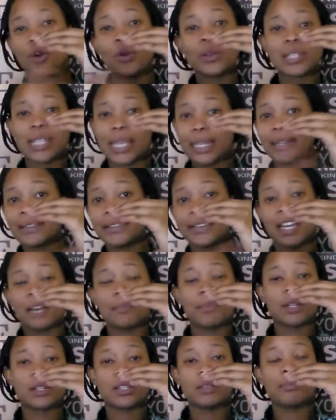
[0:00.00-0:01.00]
don't say anything
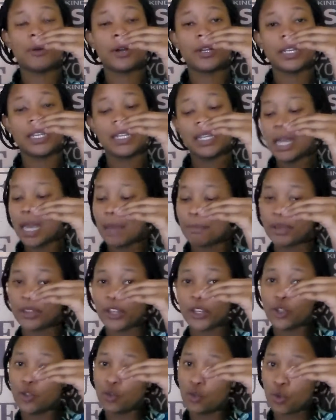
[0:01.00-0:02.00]
about the body,
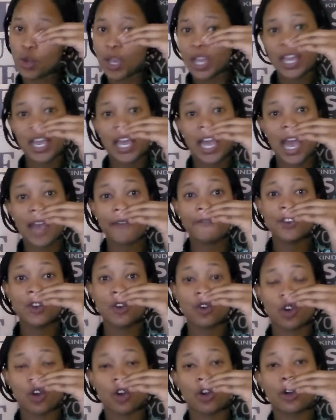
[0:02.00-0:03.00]
but then you have
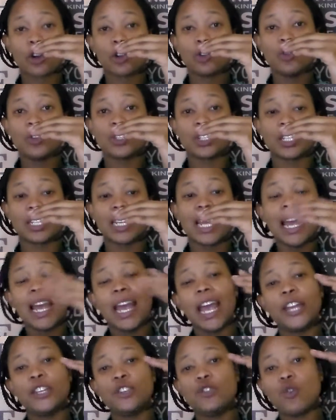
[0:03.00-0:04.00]
your conclusion,
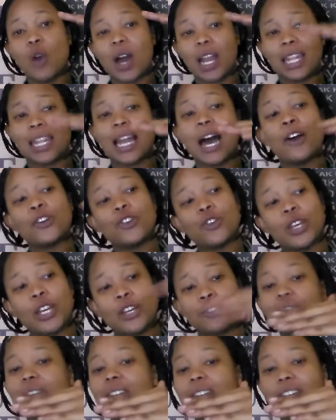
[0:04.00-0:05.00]
and you allow your
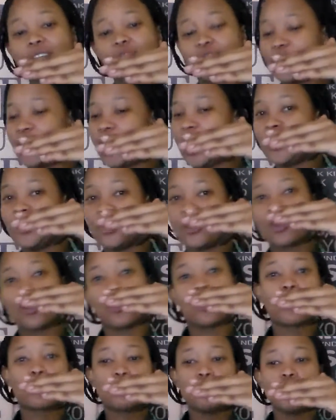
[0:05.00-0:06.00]
introduction and your
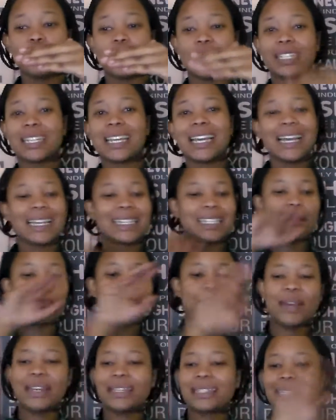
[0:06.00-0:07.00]
conclusion to
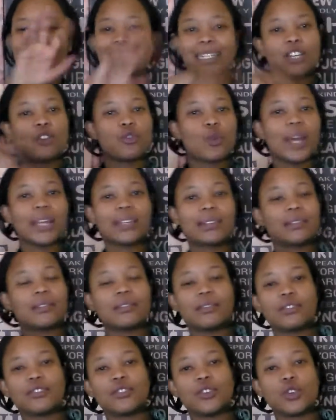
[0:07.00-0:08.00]
basically write
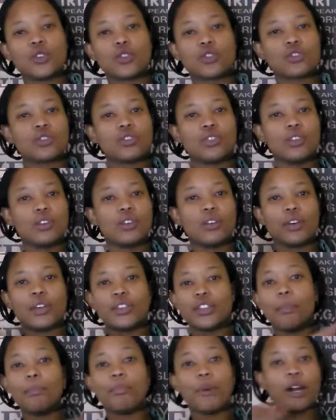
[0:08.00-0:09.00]

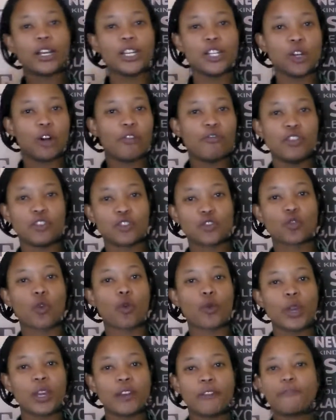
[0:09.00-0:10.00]
the body of the
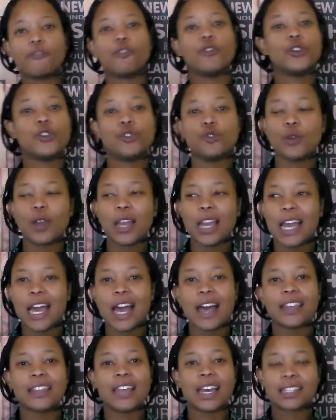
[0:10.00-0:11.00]
story for you.
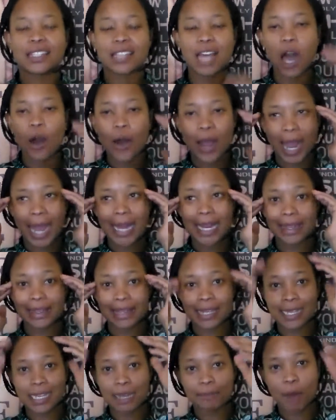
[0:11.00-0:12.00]
That's how I kind
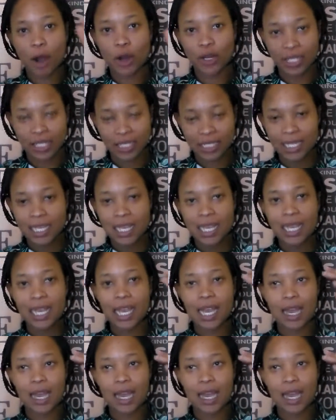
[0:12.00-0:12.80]
of think about it,